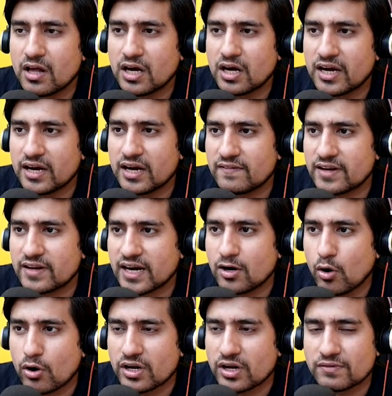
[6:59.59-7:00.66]
I have tried
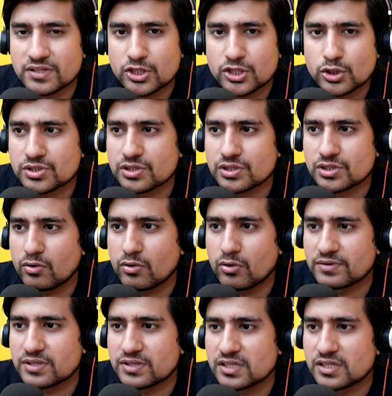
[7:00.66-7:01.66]
login with the user, login with